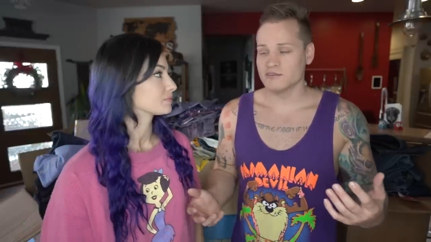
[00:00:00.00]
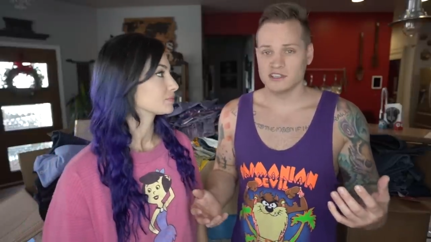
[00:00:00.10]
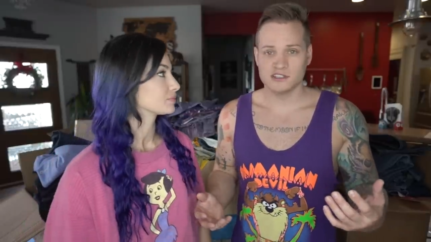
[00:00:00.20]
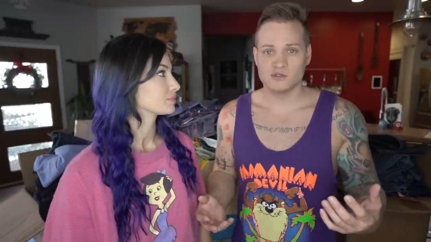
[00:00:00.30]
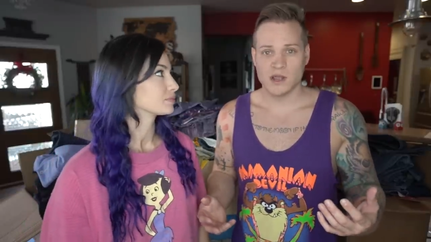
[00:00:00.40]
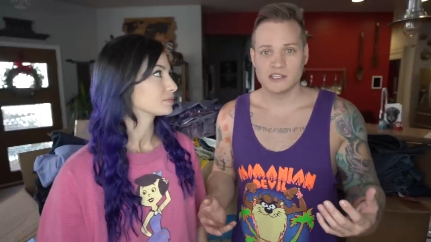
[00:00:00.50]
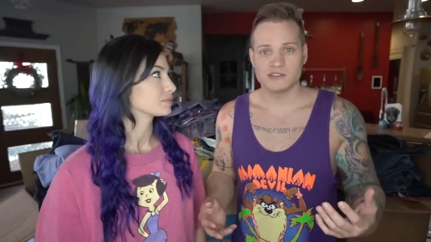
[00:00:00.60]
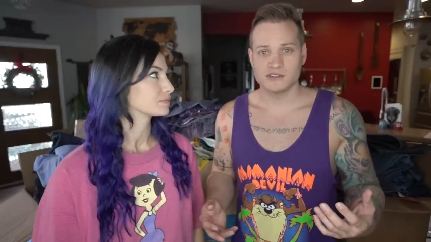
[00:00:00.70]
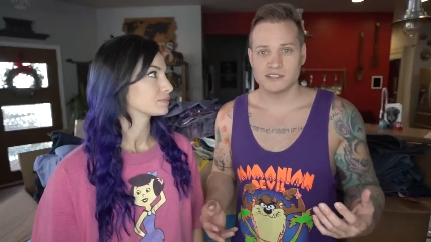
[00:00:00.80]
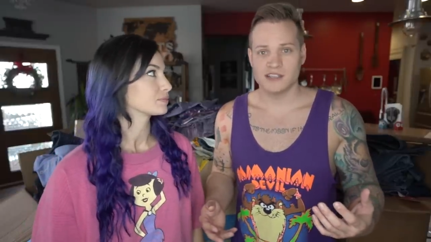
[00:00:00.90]
Speaker 1: vintage
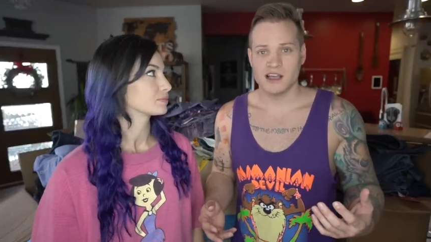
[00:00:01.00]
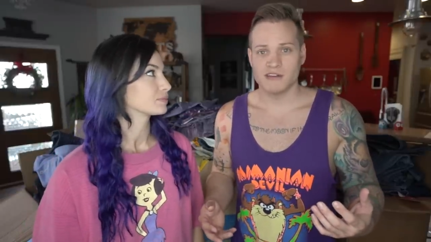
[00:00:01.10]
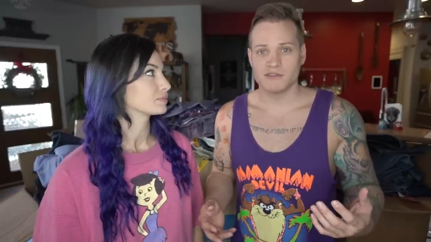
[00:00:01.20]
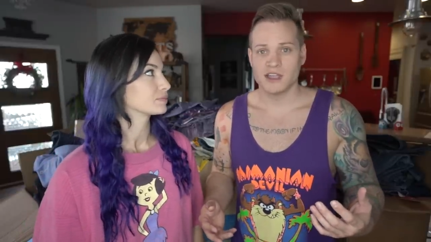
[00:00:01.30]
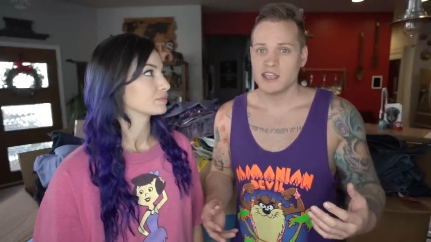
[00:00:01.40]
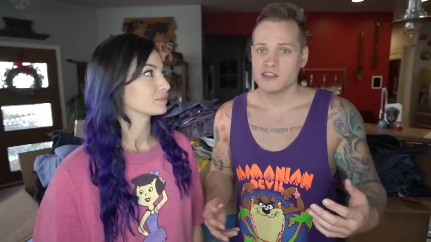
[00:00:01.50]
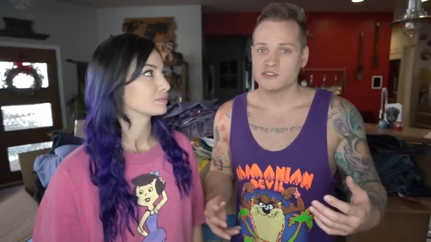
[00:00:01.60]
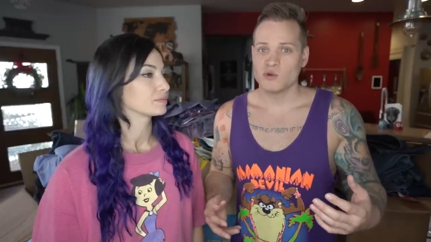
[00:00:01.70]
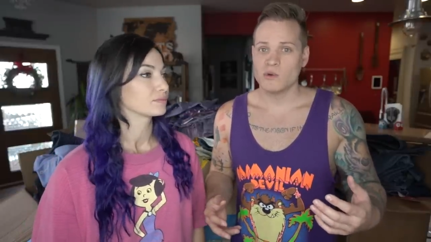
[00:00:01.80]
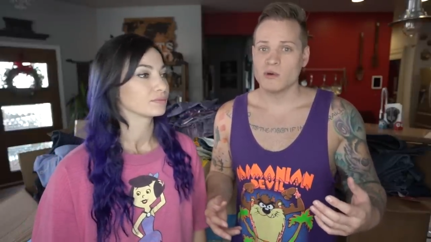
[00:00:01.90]
western stuff
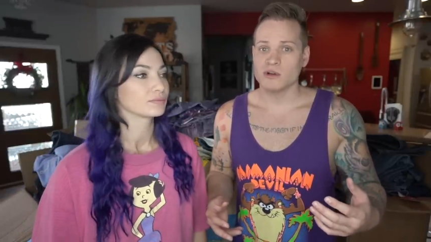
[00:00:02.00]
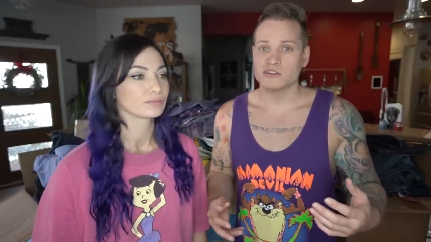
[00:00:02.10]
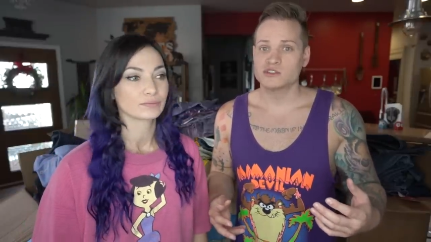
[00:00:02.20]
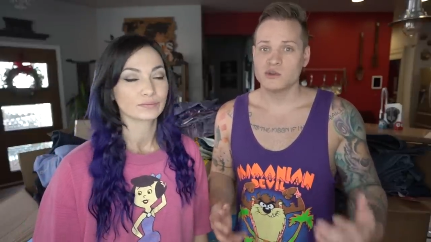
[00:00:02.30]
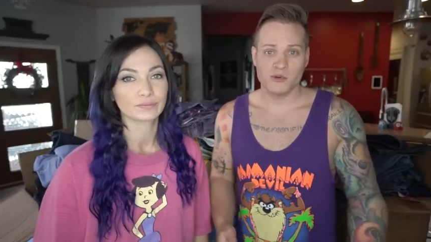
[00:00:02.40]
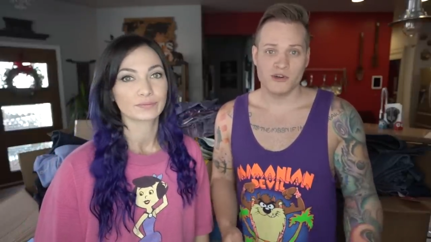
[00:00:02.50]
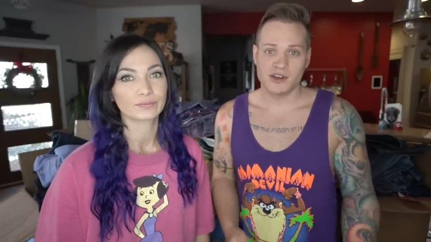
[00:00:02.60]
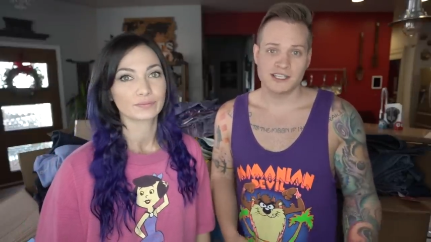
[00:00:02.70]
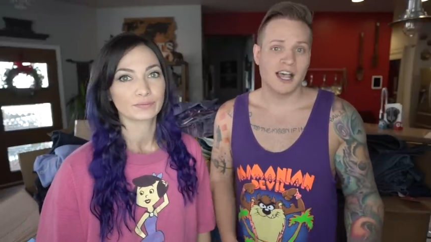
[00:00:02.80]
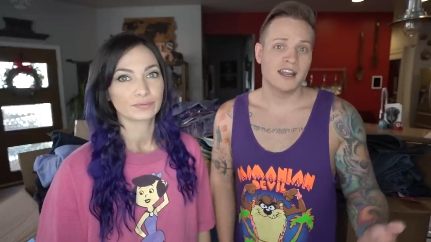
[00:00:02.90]
so we were
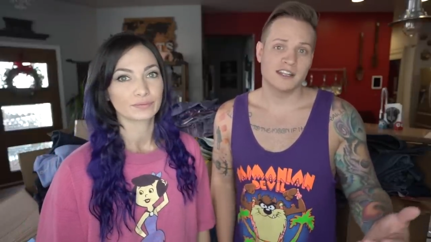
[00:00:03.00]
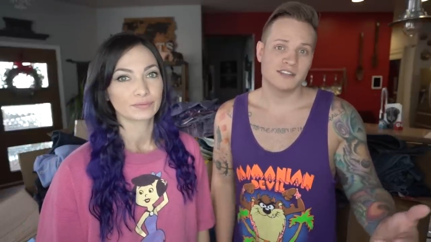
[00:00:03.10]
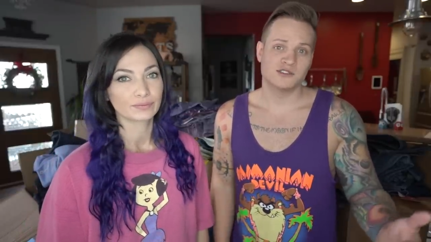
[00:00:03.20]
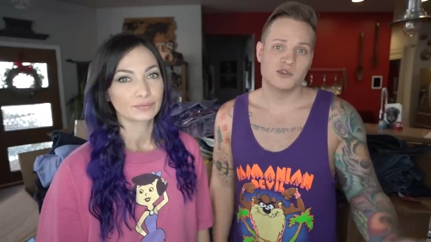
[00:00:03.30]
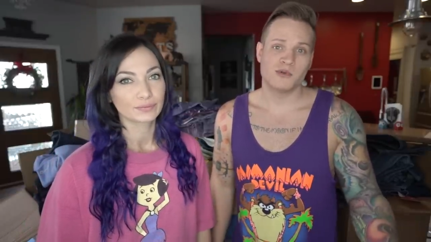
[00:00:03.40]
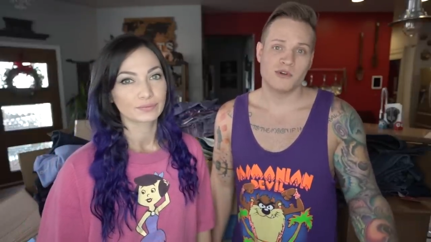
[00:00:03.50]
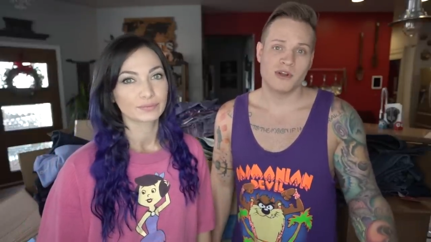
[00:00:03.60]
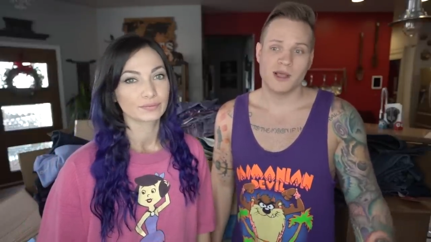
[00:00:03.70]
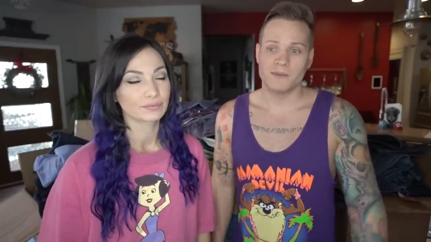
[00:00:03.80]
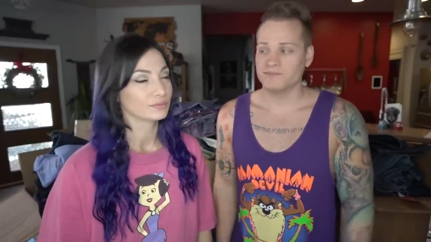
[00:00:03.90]
super excited and
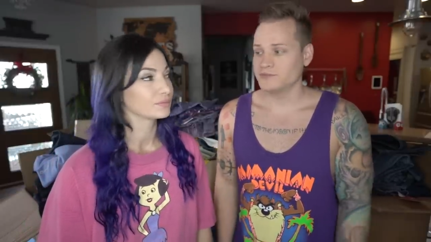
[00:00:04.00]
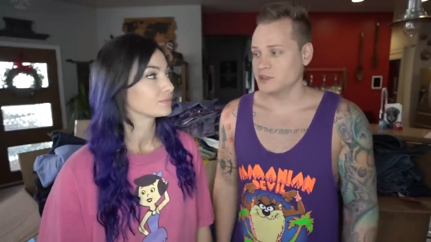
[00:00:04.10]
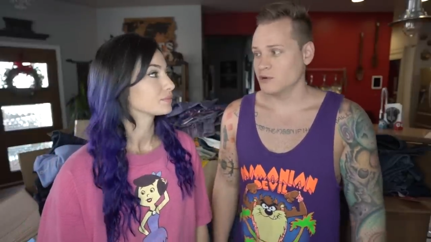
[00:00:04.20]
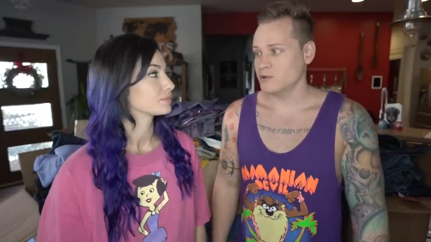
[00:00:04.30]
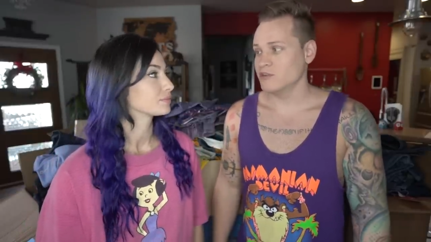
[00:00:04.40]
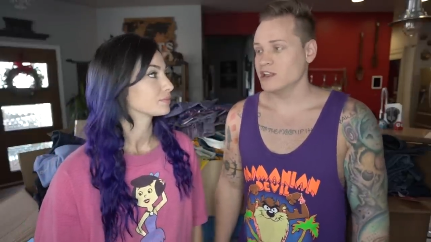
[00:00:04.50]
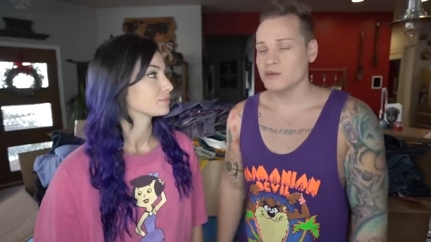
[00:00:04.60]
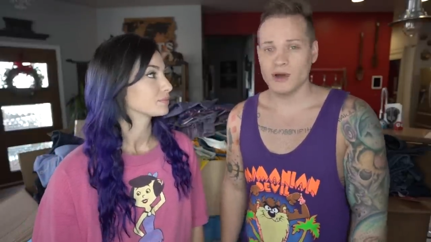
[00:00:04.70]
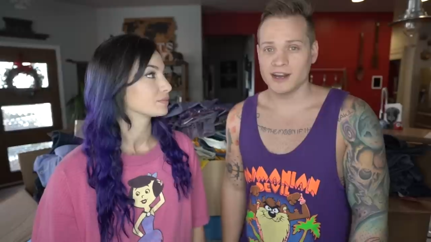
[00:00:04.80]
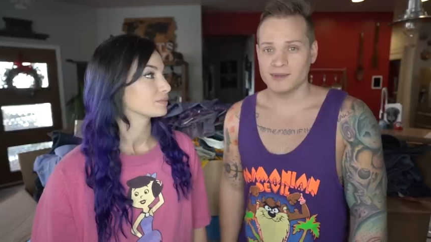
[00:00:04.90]
super, um, you know, we
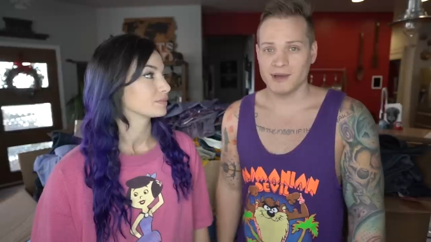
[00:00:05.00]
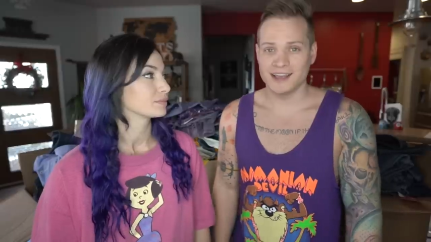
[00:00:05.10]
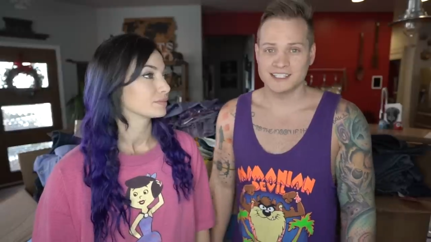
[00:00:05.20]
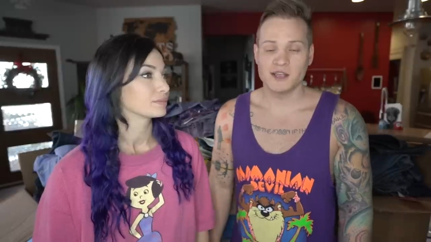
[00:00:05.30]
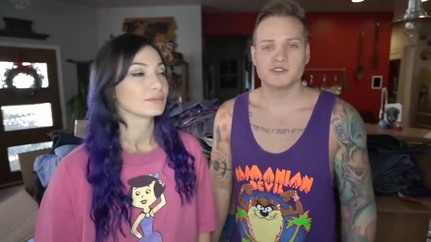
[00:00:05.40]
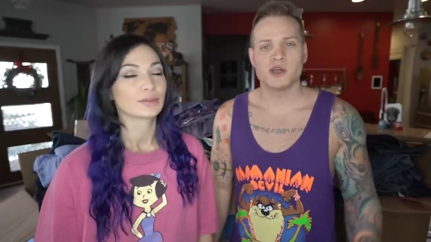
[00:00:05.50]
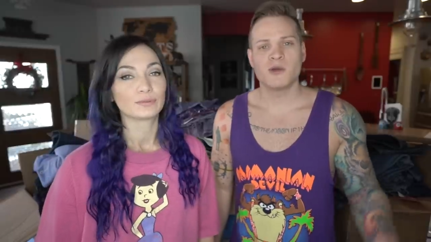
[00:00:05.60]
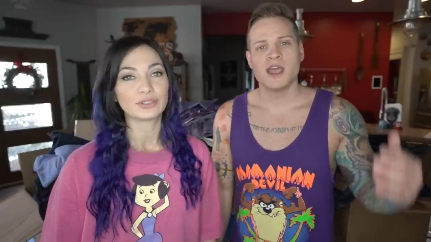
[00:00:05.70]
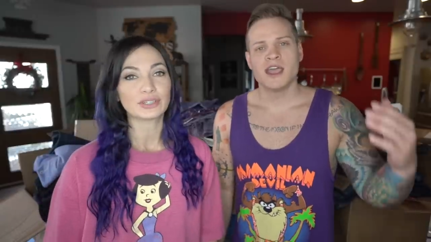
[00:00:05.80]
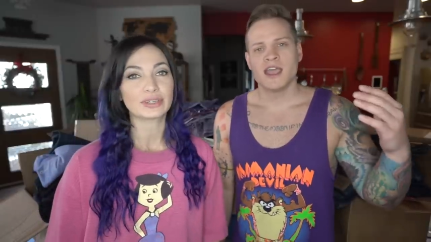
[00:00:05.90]
really wanted to buy the stuff.
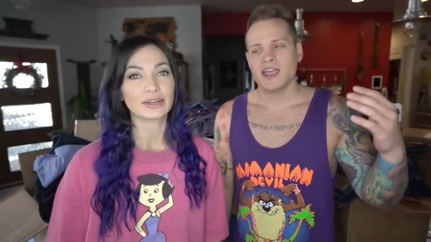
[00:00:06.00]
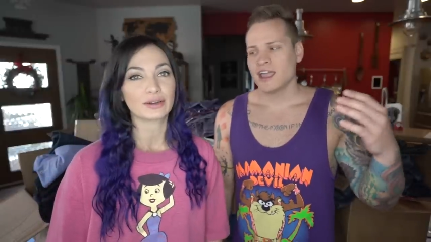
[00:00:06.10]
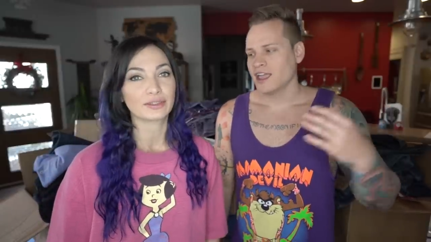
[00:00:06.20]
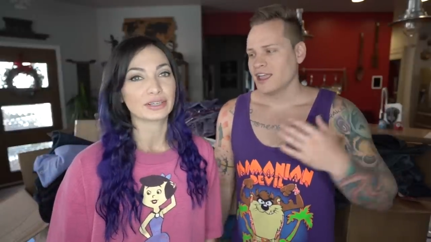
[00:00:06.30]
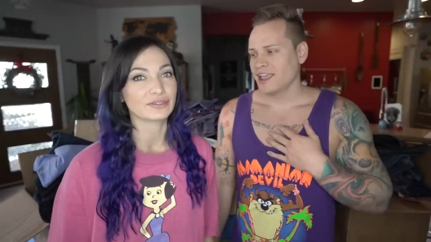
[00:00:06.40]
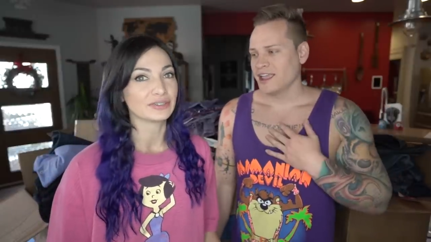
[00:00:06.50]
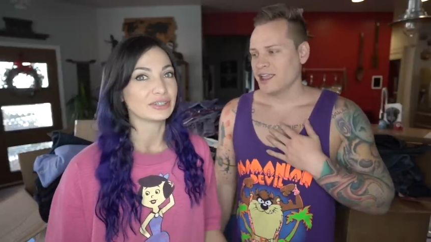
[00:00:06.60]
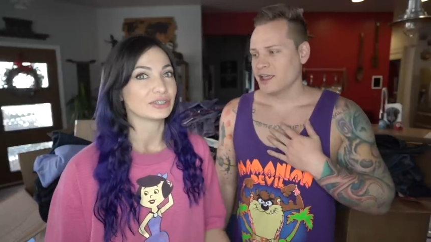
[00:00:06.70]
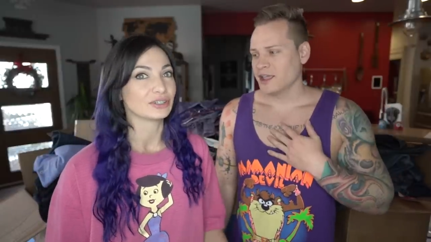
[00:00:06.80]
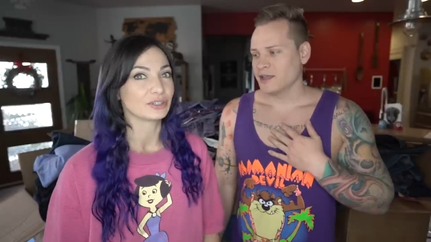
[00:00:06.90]
So we
Speaker 2: just like all things
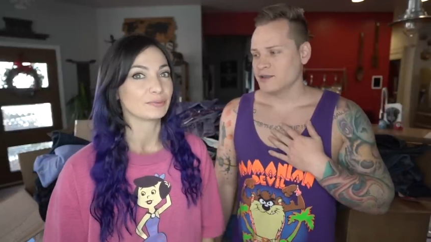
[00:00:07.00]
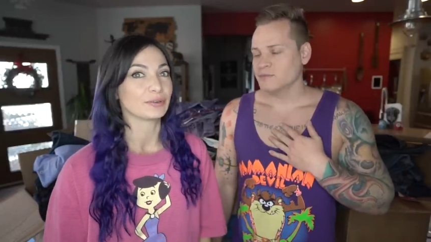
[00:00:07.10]
vintage, to